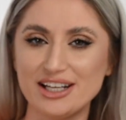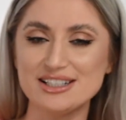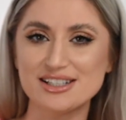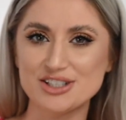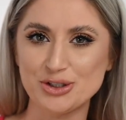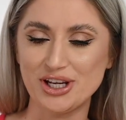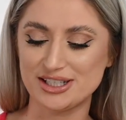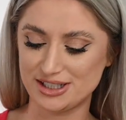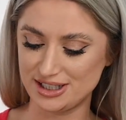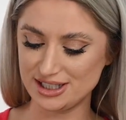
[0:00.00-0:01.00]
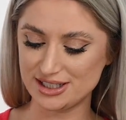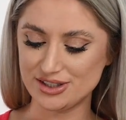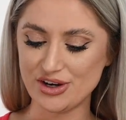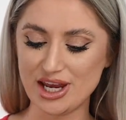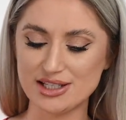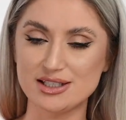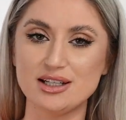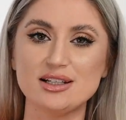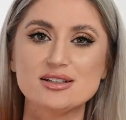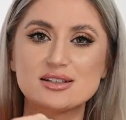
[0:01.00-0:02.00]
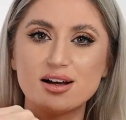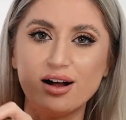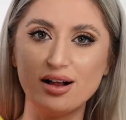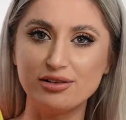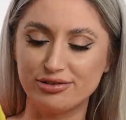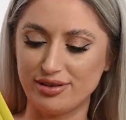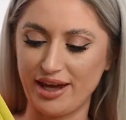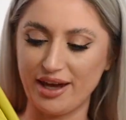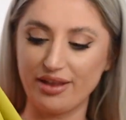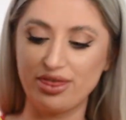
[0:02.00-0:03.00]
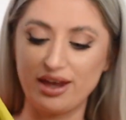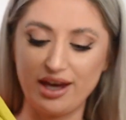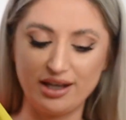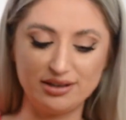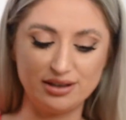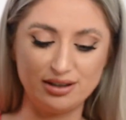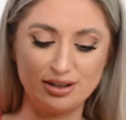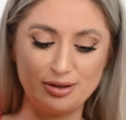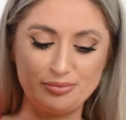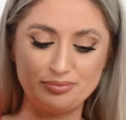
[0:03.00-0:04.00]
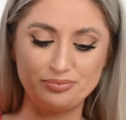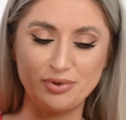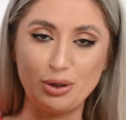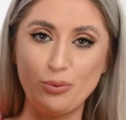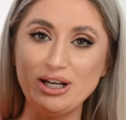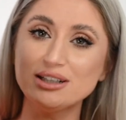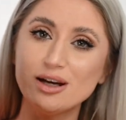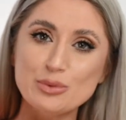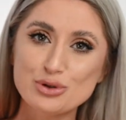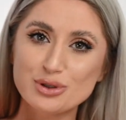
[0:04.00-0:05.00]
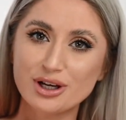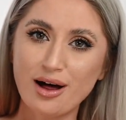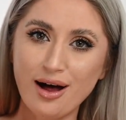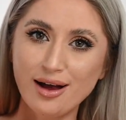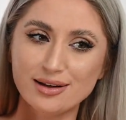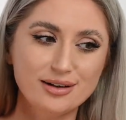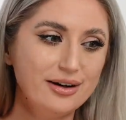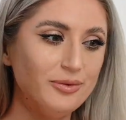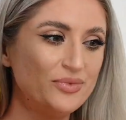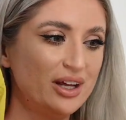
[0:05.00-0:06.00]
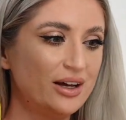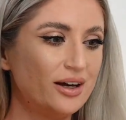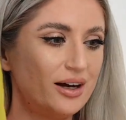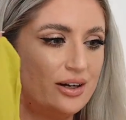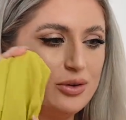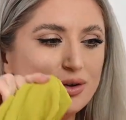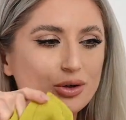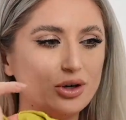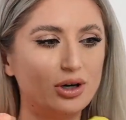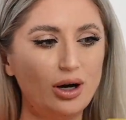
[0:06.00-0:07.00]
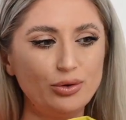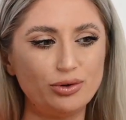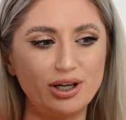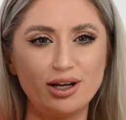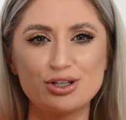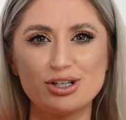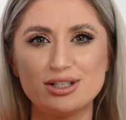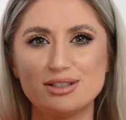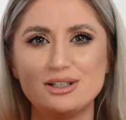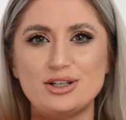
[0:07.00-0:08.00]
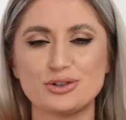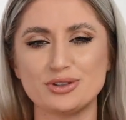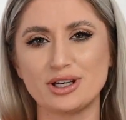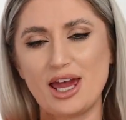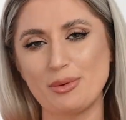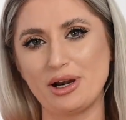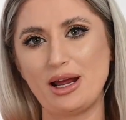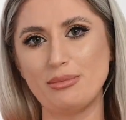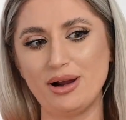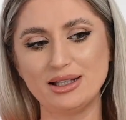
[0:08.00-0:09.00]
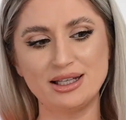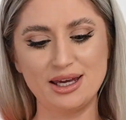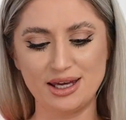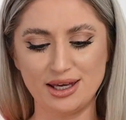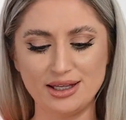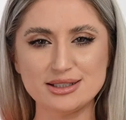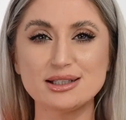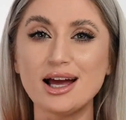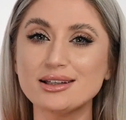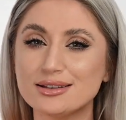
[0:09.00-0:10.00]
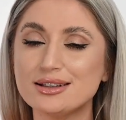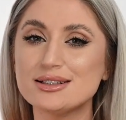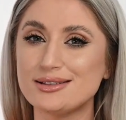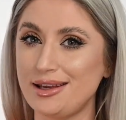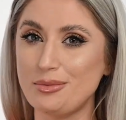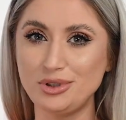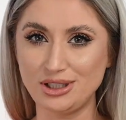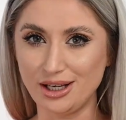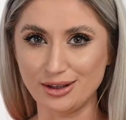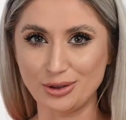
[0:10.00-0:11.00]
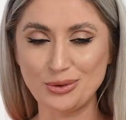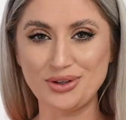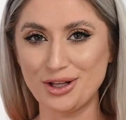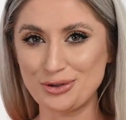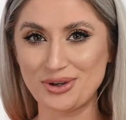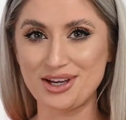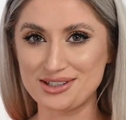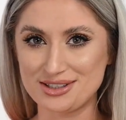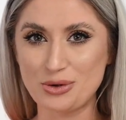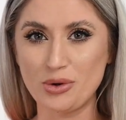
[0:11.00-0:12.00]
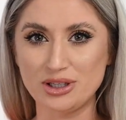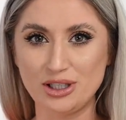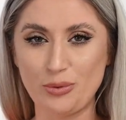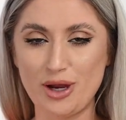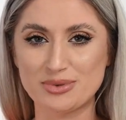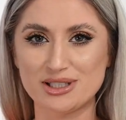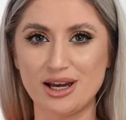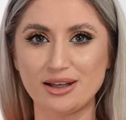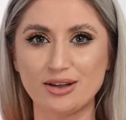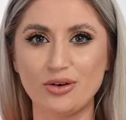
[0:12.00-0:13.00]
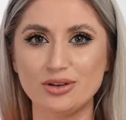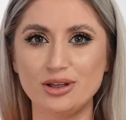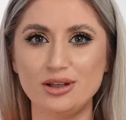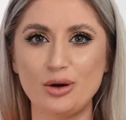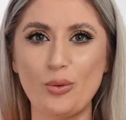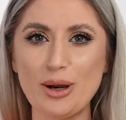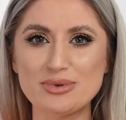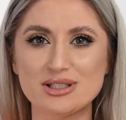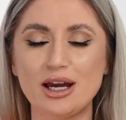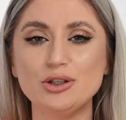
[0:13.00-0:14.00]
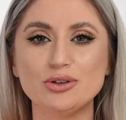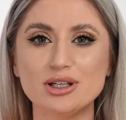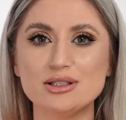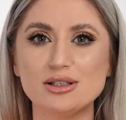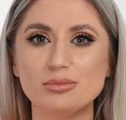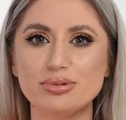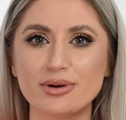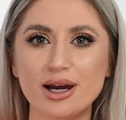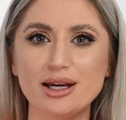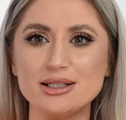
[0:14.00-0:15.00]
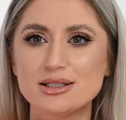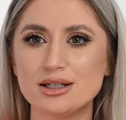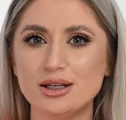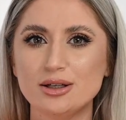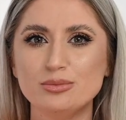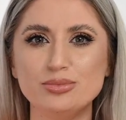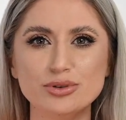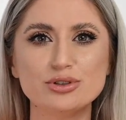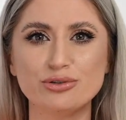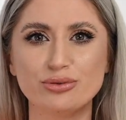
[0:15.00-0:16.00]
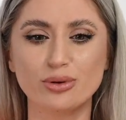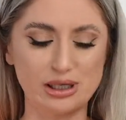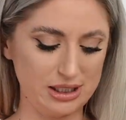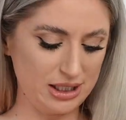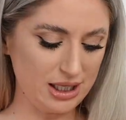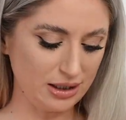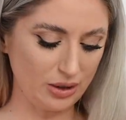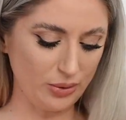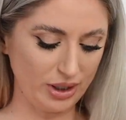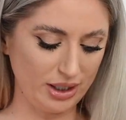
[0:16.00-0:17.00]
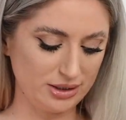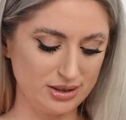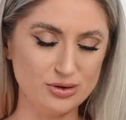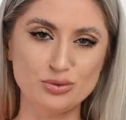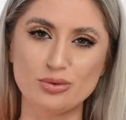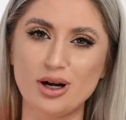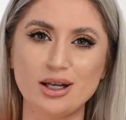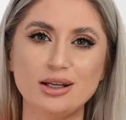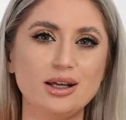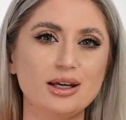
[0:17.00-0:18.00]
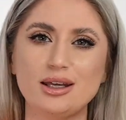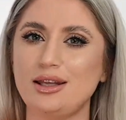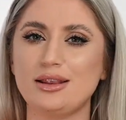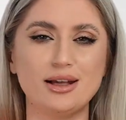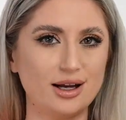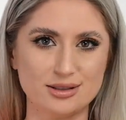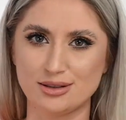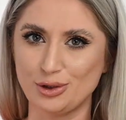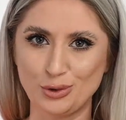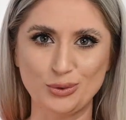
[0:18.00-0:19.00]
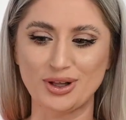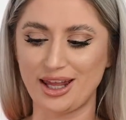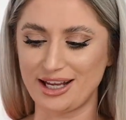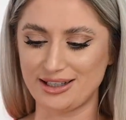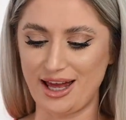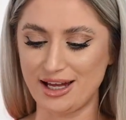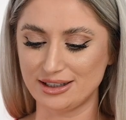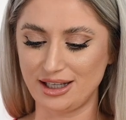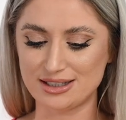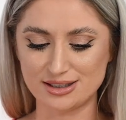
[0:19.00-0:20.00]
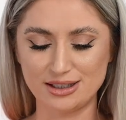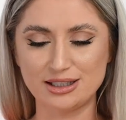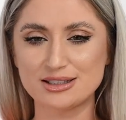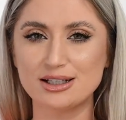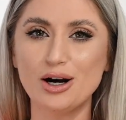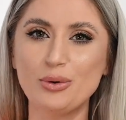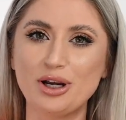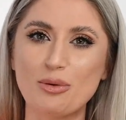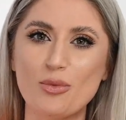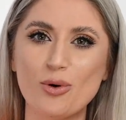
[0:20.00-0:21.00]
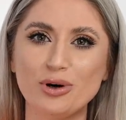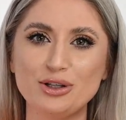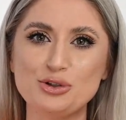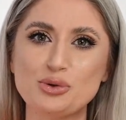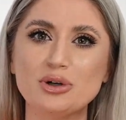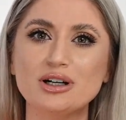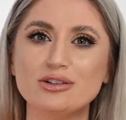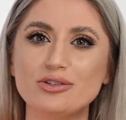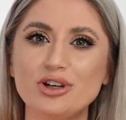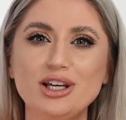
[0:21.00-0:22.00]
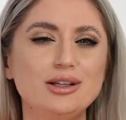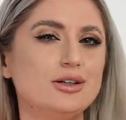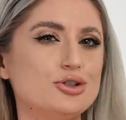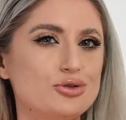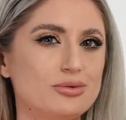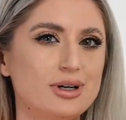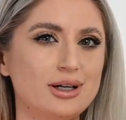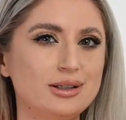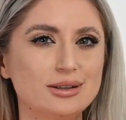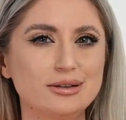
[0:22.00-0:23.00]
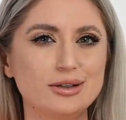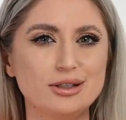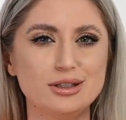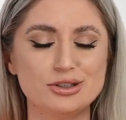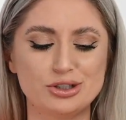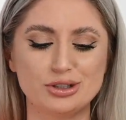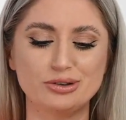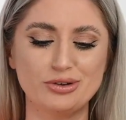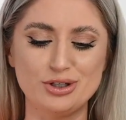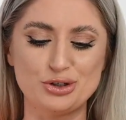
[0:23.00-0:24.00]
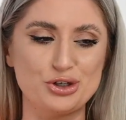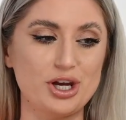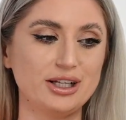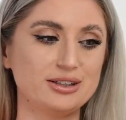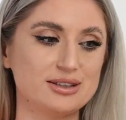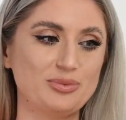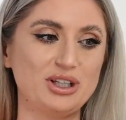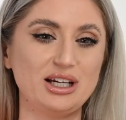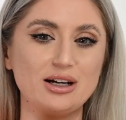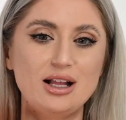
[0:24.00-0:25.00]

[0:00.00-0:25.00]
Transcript: is a dress. This dress is calf length, and when it comes to the color, I don't know how you can actually see it on the camera, but it's not the same yellow that you can see on the website. On the website you can see a bright, beautiful yellow, and this one, it doesn't look like that. It's going more into a greenish one, a green shade, something